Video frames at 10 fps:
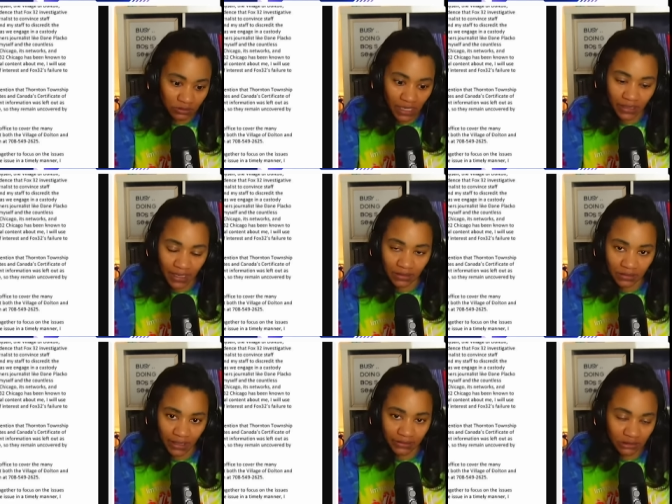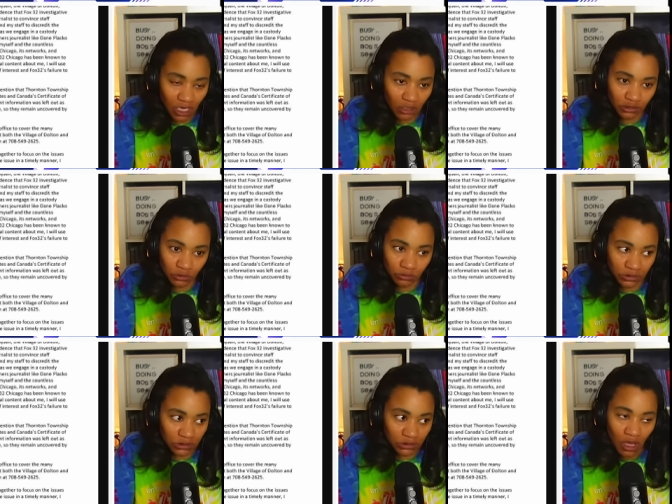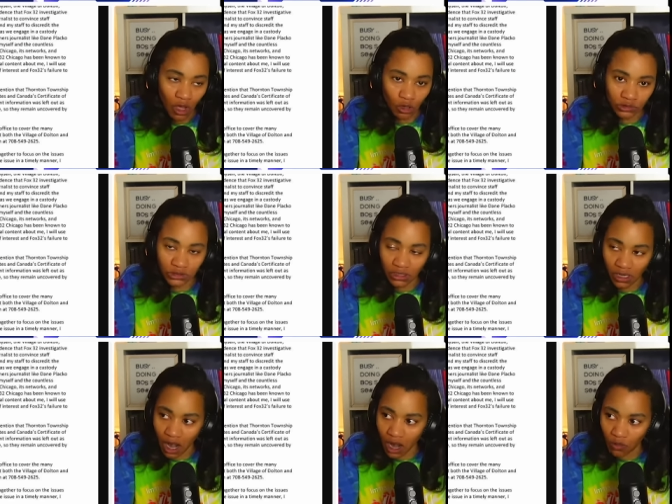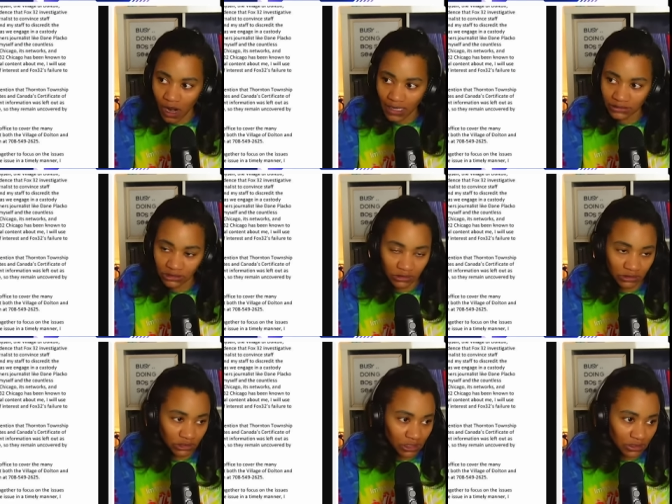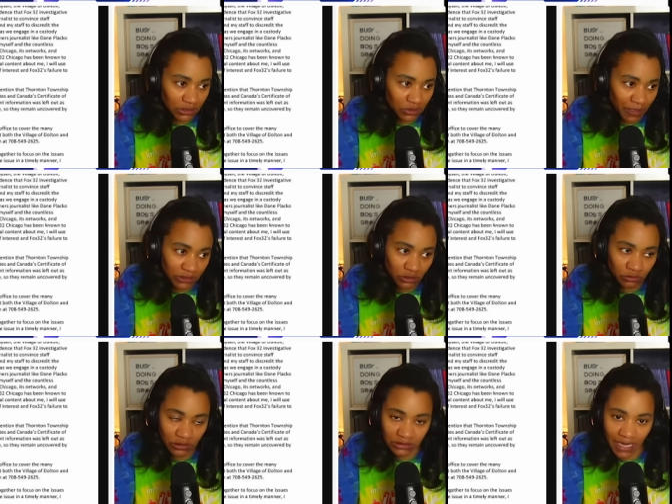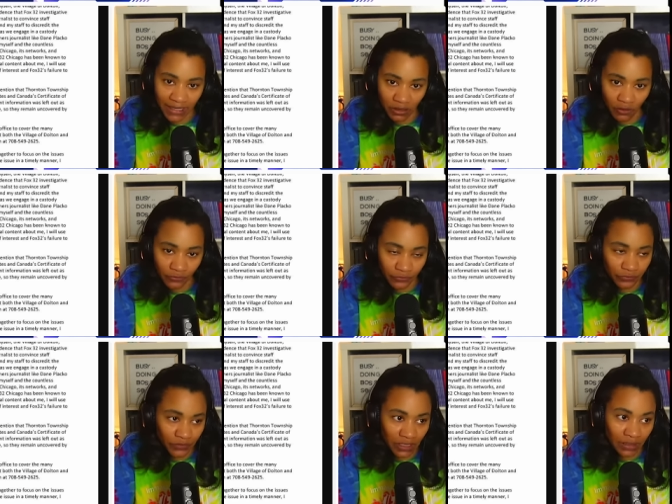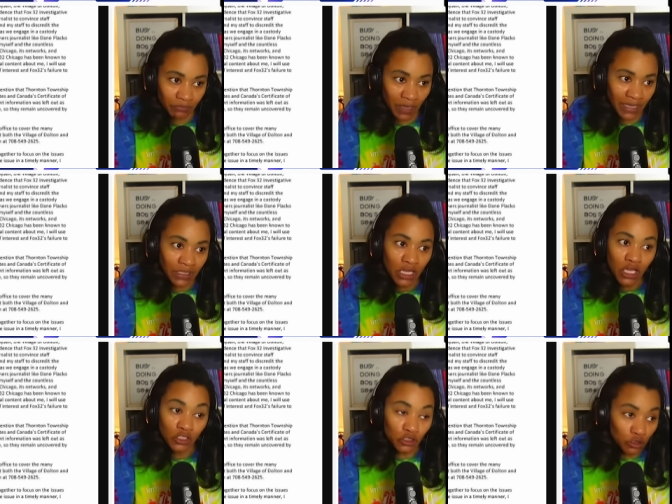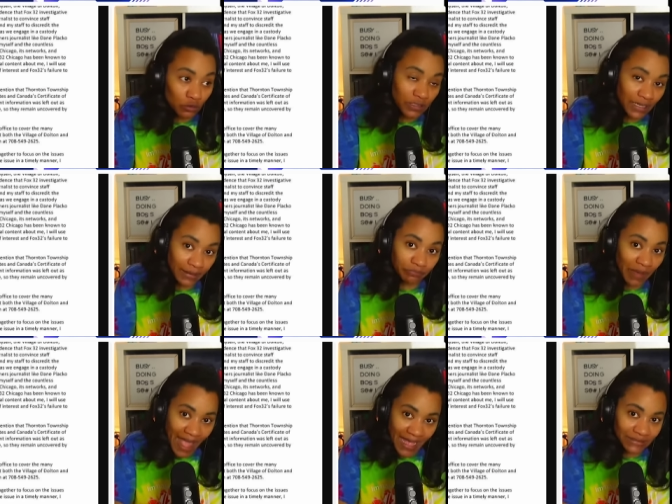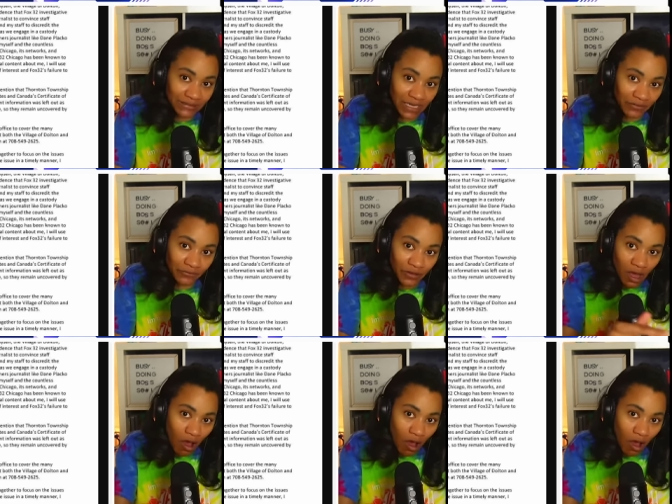Yeah, they saw you was hosting the car wash and chitlin special, the techno fun, but you did bad stuff.